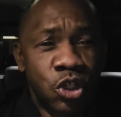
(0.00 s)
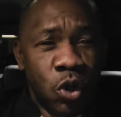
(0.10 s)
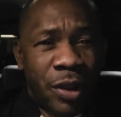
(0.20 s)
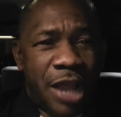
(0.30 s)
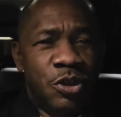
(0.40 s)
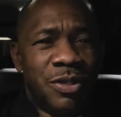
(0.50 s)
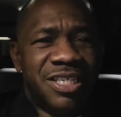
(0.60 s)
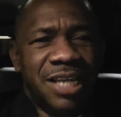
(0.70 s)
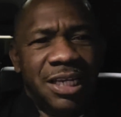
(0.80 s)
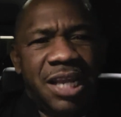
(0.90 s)
So can you
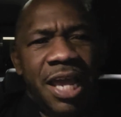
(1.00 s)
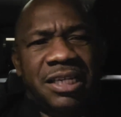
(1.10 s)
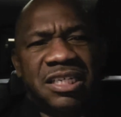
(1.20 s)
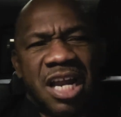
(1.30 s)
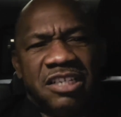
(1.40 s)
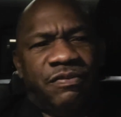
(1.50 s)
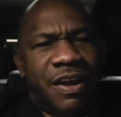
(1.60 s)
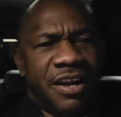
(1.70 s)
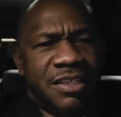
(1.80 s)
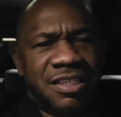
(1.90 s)
see a
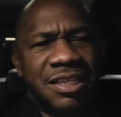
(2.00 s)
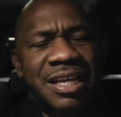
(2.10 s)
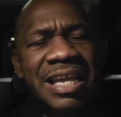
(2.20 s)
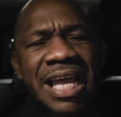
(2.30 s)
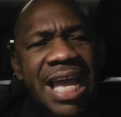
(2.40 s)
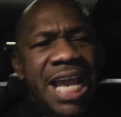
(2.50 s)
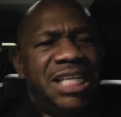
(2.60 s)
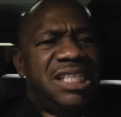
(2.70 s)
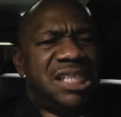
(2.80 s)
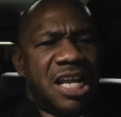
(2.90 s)
transference?
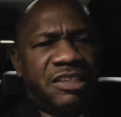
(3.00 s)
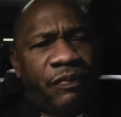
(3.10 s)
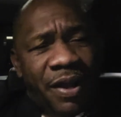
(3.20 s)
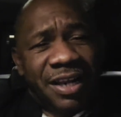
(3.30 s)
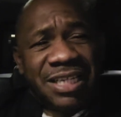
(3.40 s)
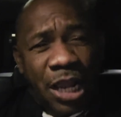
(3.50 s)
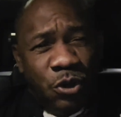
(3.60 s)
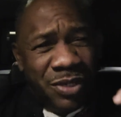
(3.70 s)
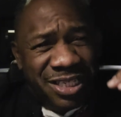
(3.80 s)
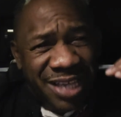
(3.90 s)
A transference.
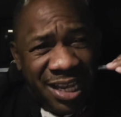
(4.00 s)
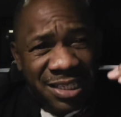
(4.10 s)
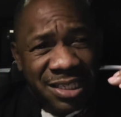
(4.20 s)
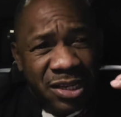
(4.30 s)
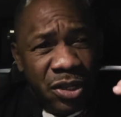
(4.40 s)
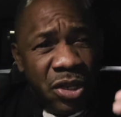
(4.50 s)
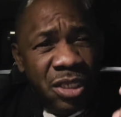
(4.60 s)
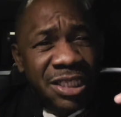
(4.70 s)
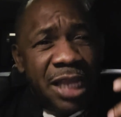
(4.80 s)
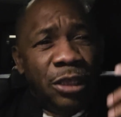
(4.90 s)
Can you see it?
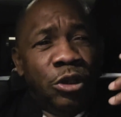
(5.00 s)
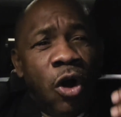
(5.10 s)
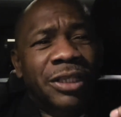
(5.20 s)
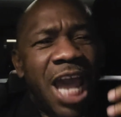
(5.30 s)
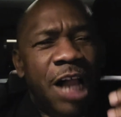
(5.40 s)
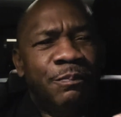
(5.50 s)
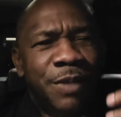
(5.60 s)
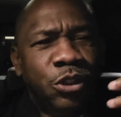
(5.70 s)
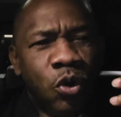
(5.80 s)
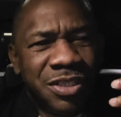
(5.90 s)
Say, Lord, help
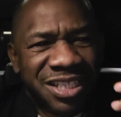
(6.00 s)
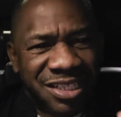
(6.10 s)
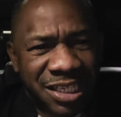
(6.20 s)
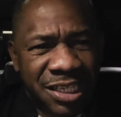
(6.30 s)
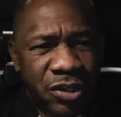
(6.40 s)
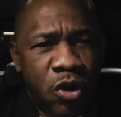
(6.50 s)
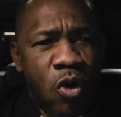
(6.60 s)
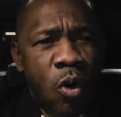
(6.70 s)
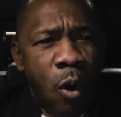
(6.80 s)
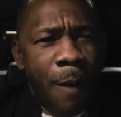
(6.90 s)
me to see.
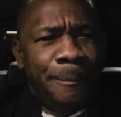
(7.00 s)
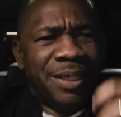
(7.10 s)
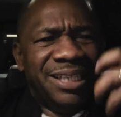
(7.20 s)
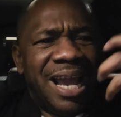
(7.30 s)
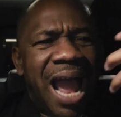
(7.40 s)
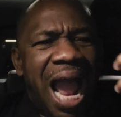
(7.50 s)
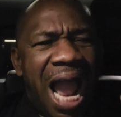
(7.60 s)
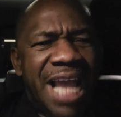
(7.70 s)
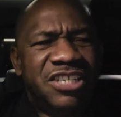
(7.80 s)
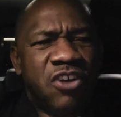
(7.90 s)
Open the
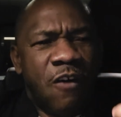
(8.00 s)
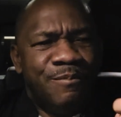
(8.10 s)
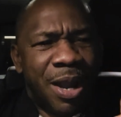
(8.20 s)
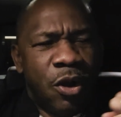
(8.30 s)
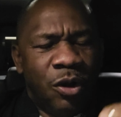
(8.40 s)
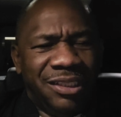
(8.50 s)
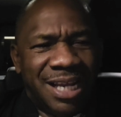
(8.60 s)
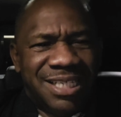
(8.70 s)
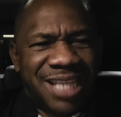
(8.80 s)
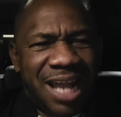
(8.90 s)
eyes of my
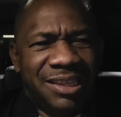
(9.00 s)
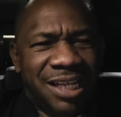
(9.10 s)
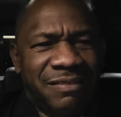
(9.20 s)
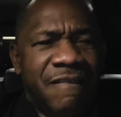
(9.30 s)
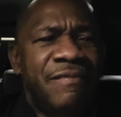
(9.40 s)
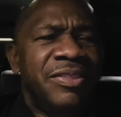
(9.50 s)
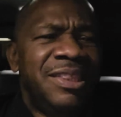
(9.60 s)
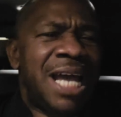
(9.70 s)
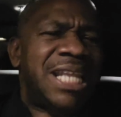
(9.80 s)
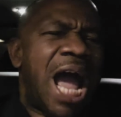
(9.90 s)
understanding
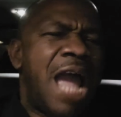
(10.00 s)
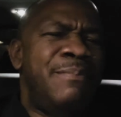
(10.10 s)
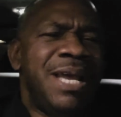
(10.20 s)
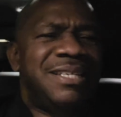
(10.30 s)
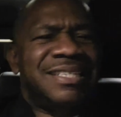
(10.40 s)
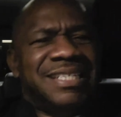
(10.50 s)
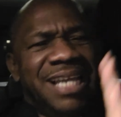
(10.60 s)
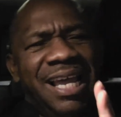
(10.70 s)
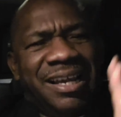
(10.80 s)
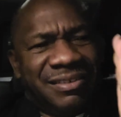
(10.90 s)
that I may
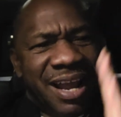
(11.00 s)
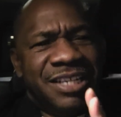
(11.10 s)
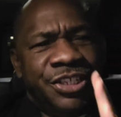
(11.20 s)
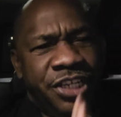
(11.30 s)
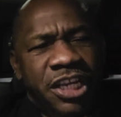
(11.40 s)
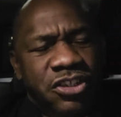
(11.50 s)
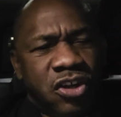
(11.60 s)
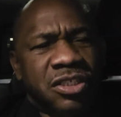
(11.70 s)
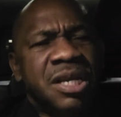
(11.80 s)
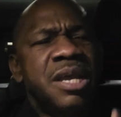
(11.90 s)
see Christ
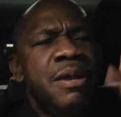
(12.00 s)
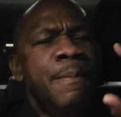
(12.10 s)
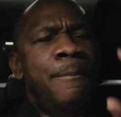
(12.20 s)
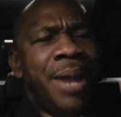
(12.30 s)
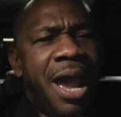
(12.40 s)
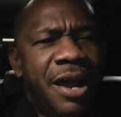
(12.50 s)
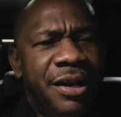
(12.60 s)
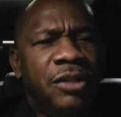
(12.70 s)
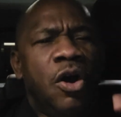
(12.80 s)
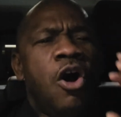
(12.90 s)
Jesus
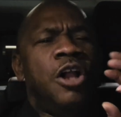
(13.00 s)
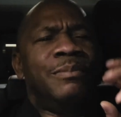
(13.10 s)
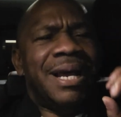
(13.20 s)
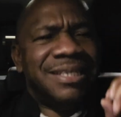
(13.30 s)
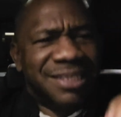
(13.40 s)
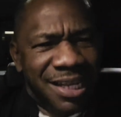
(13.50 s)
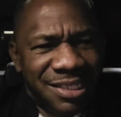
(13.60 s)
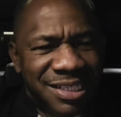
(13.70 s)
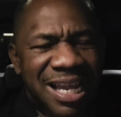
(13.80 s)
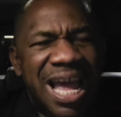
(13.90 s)
bearing all my
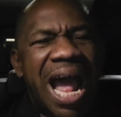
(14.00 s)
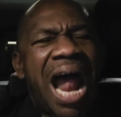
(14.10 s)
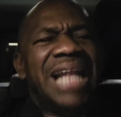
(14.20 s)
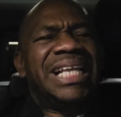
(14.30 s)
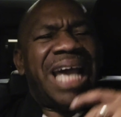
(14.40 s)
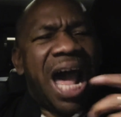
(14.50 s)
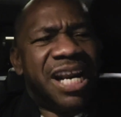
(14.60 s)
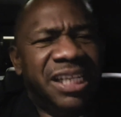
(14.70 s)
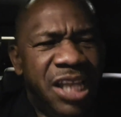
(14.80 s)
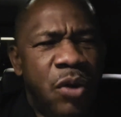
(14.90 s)
sins and
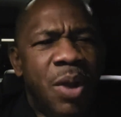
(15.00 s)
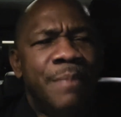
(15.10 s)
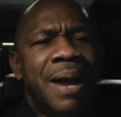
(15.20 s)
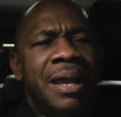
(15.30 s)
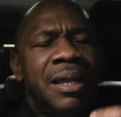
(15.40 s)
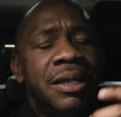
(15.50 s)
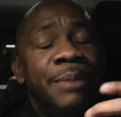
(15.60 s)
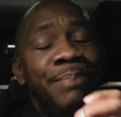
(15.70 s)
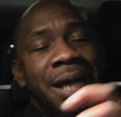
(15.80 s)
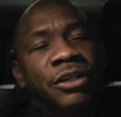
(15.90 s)
carrying away my,
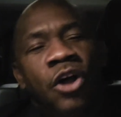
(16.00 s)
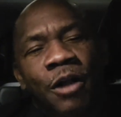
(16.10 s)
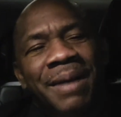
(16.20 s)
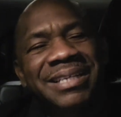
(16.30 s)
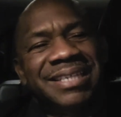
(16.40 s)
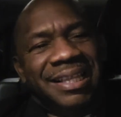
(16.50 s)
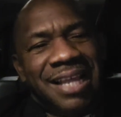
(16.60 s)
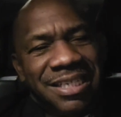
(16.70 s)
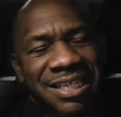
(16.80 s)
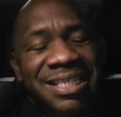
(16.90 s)
bearing all my
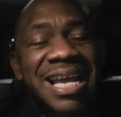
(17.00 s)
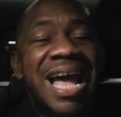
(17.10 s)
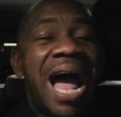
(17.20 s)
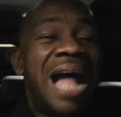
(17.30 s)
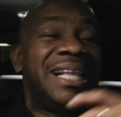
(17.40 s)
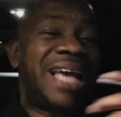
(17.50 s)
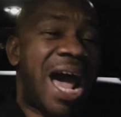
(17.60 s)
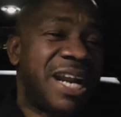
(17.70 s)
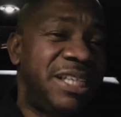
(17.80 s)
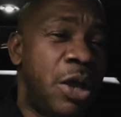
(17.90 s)
sicknesses and
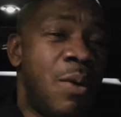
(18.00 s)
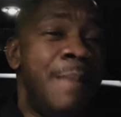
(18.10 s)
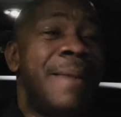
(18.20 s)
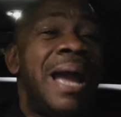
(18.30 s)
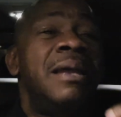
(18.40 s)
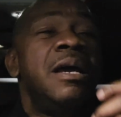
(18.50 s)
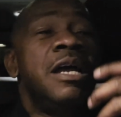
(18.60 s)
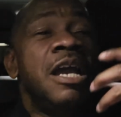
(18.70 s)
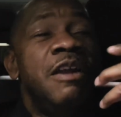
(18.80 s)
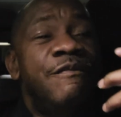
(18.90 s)
carrying away my
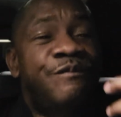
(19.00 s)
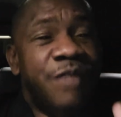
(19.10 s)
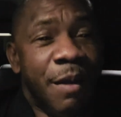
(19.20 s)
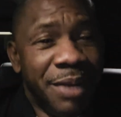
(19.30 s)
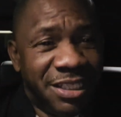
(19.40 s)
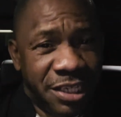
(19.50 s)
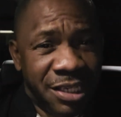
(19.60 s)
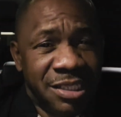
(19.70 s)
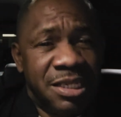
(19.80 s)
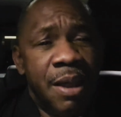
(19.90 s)

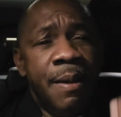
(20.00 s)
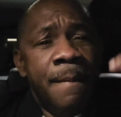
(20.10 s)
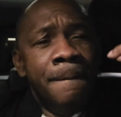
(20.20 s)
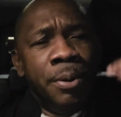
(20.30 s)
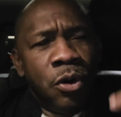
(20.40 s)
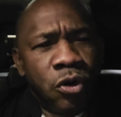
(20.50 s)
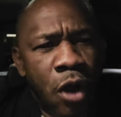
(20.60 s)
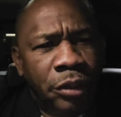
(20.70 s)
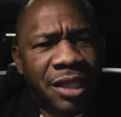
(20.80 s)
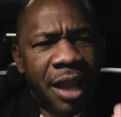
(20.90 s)
infirmities.
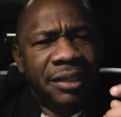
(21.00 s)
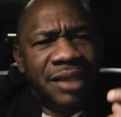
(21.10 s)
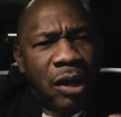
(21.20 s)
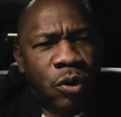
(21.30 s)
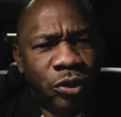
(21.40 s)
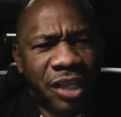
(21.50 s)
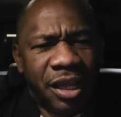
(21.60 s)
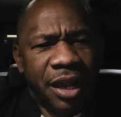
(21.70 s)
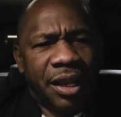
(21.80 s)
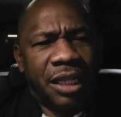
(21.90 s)
Buroten
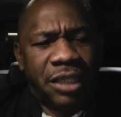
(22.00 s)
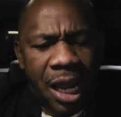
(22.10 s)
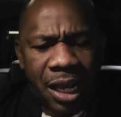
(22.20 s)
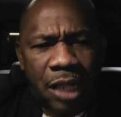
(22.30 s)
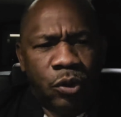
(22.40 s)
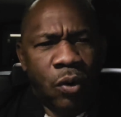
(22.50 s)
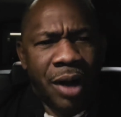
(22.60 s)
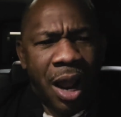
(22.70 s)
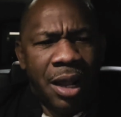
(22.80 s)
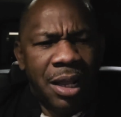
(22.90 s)
dakute gerigatara
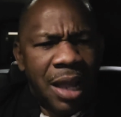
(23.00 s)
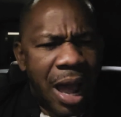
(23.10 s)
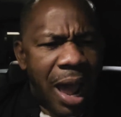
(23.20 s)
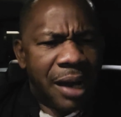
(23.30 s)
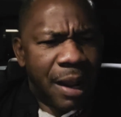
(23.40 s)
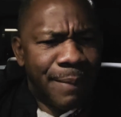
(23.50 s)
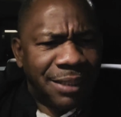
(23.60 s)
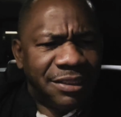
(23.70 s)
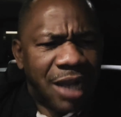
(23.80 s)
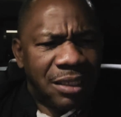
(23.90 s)
katura.
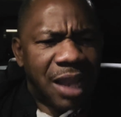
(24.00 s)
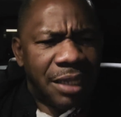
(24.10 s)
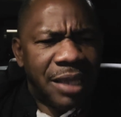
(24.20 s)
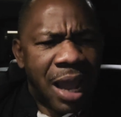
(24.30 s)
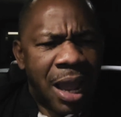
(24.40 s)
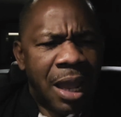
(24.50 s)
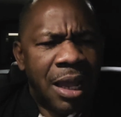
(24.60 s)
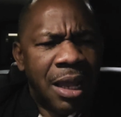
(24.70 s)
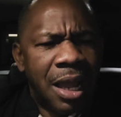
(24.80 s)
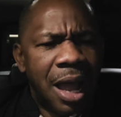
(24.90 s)
Araba shataya.
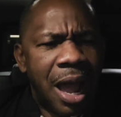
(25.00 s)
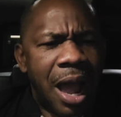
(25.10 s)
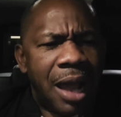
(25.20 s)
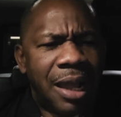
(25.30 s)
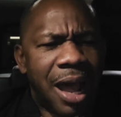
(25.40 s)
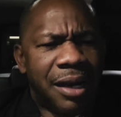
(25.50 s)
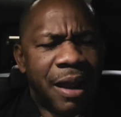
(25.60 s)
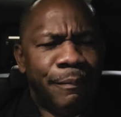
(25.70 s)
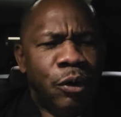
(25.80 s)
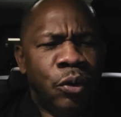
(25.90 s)

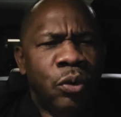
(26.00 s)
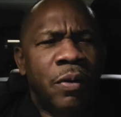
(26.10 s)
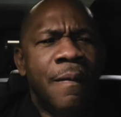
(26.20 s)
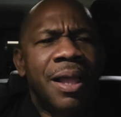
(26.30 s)
Akarabu.